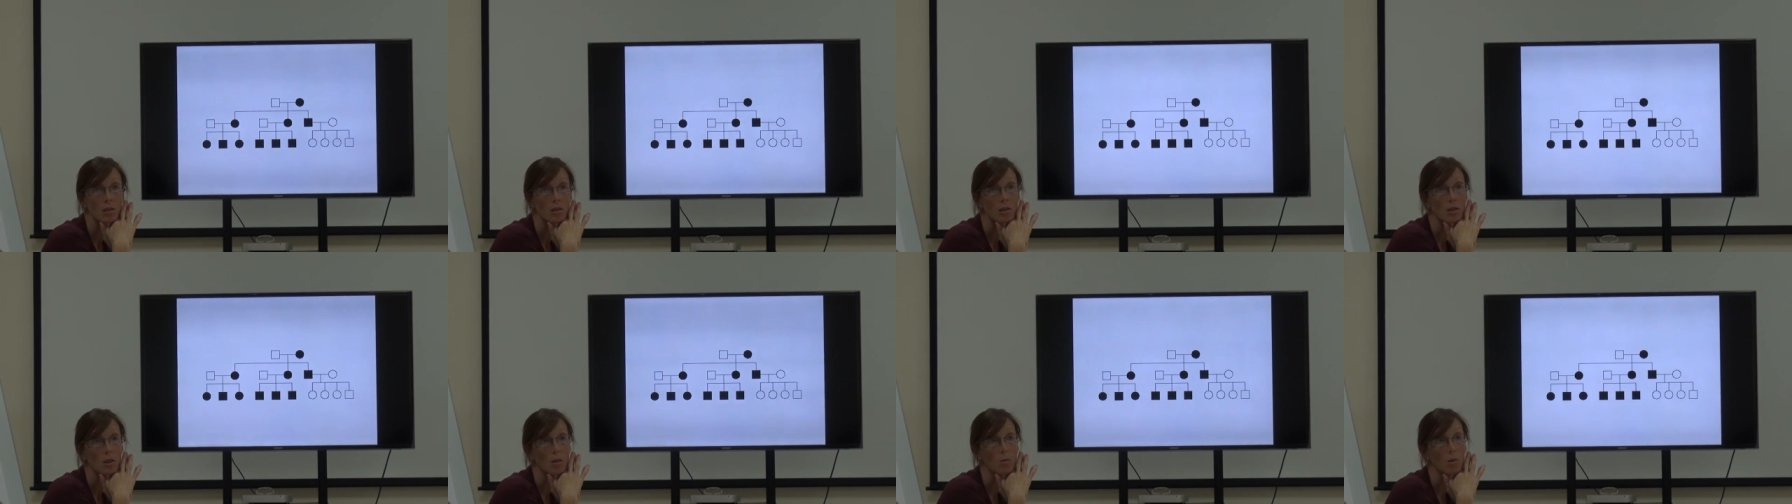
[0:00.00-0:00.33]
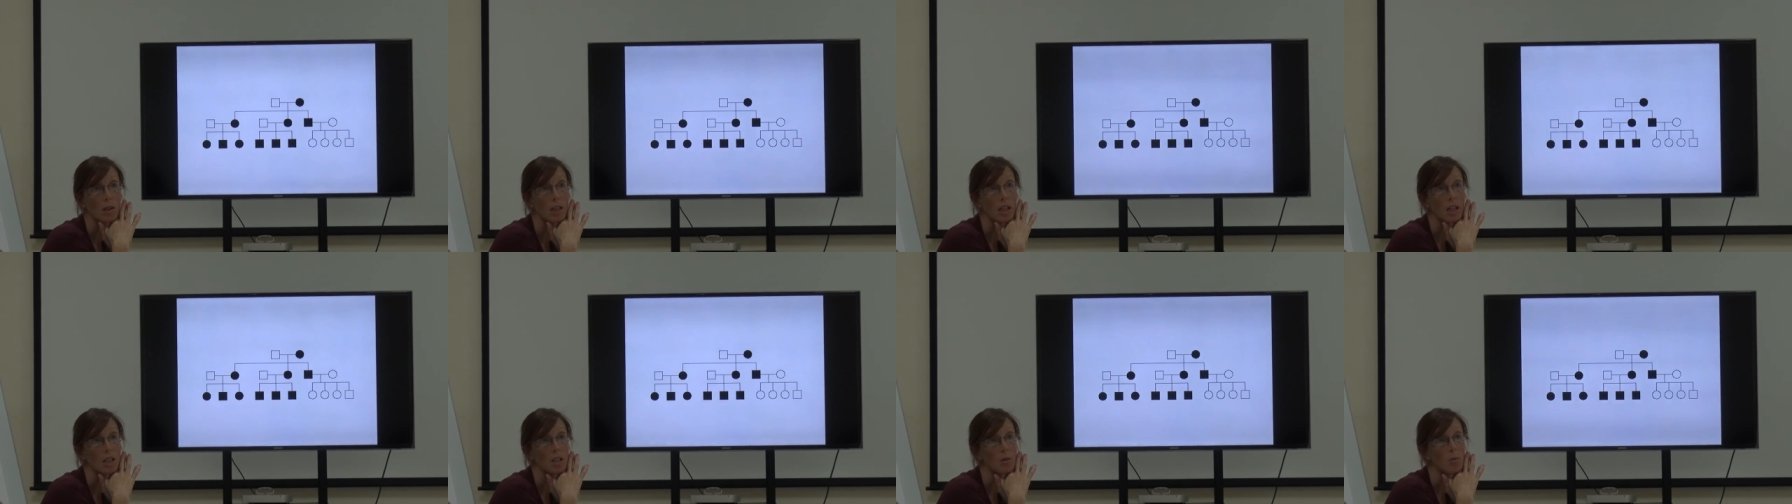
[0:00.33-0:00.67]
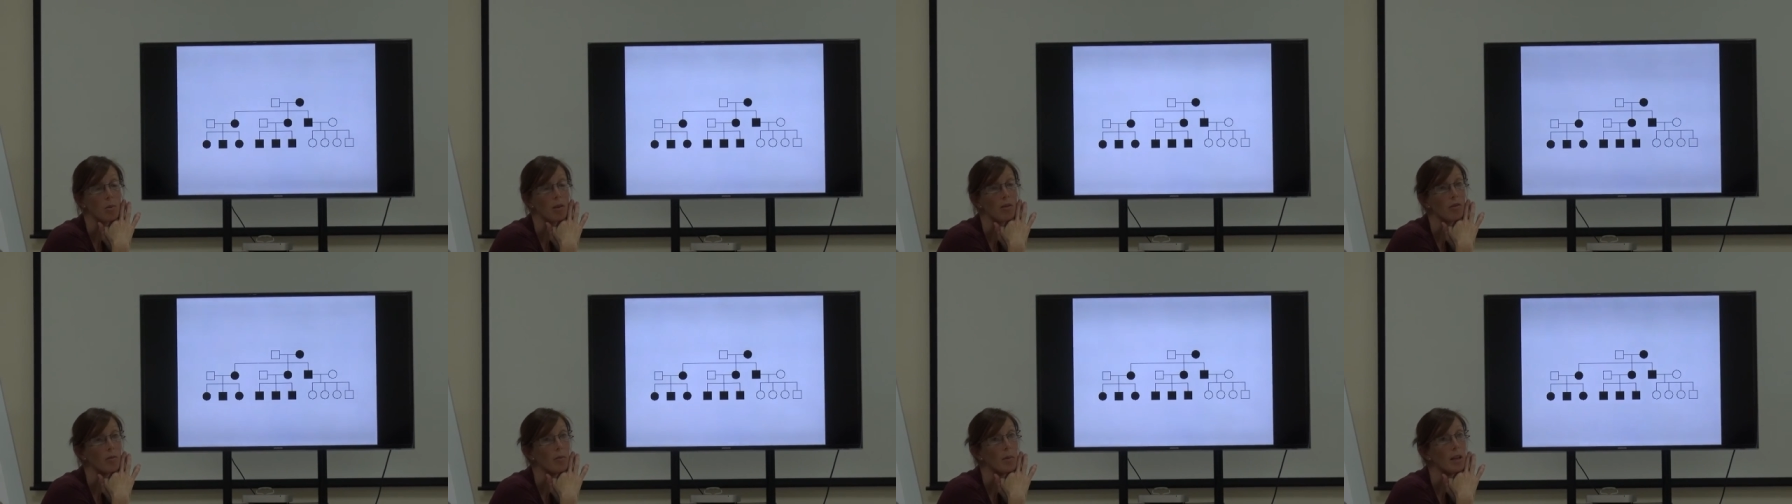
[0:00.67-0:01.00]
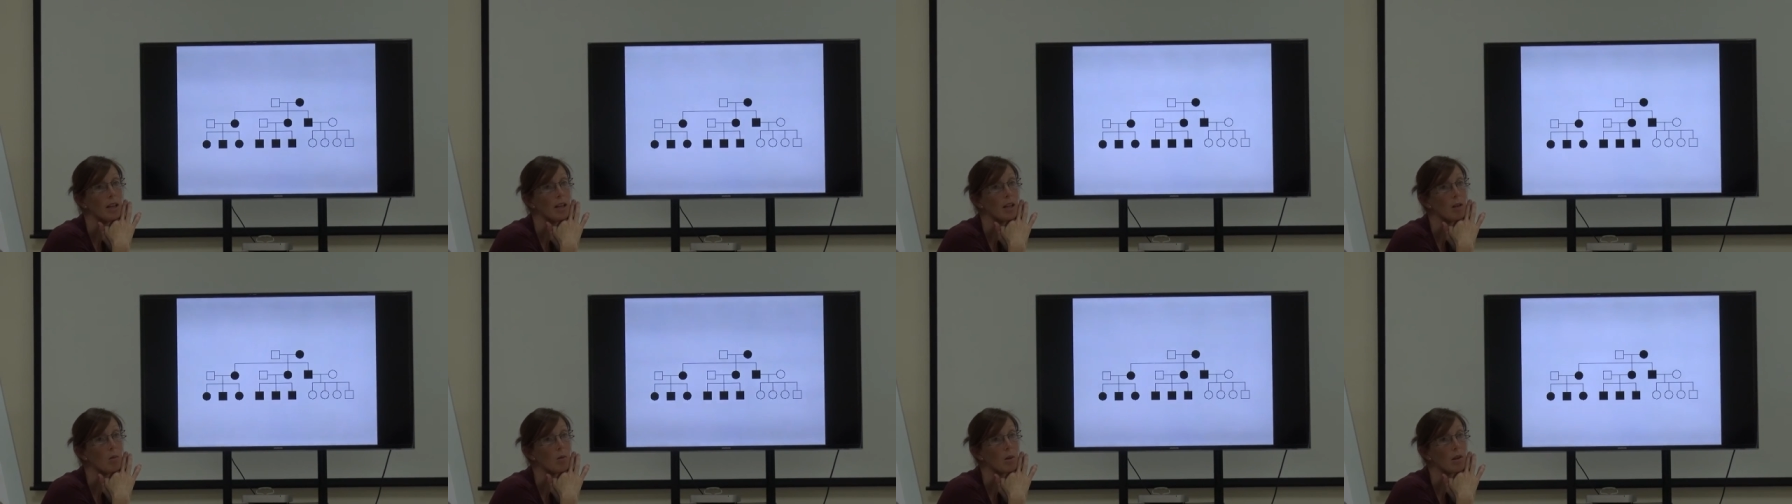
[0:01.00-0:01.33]
so we need to be
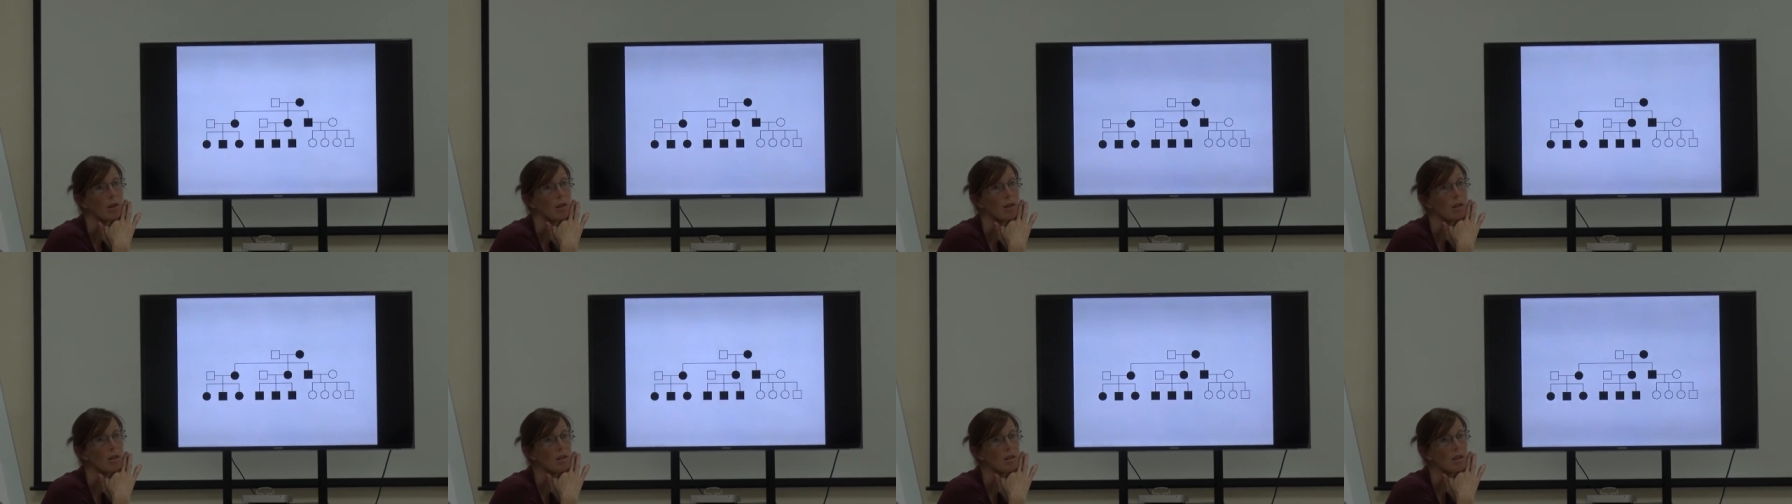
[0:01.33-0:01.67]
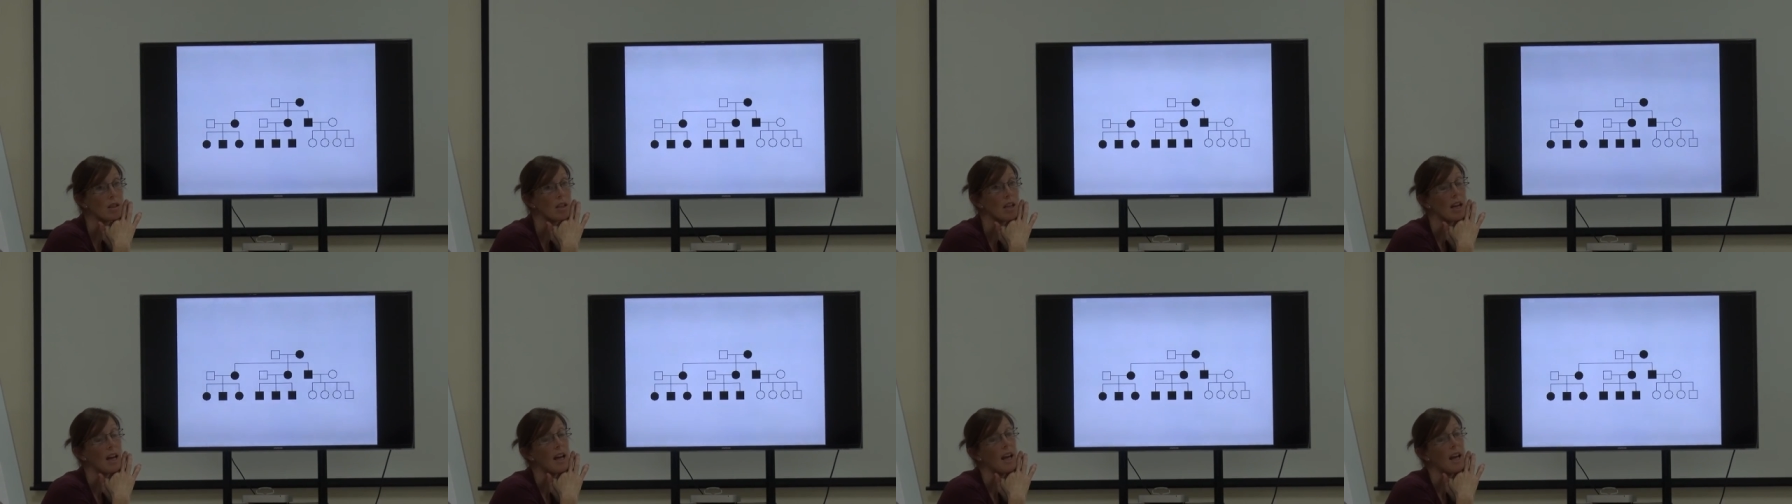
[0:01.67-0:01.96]
familiar with it.